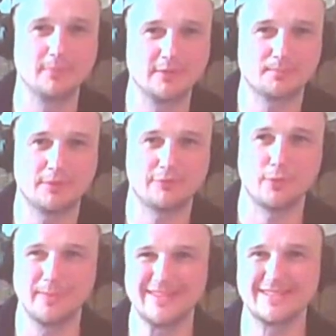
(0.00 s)
with,
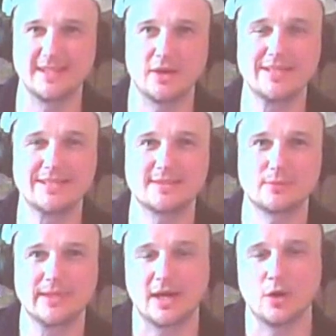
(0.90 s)
performance now is
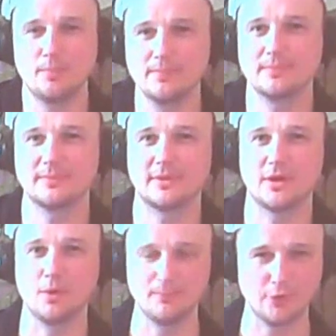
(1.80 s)
with open
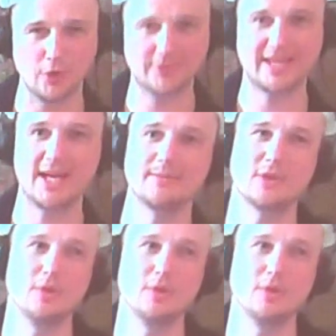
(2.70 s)
open world games.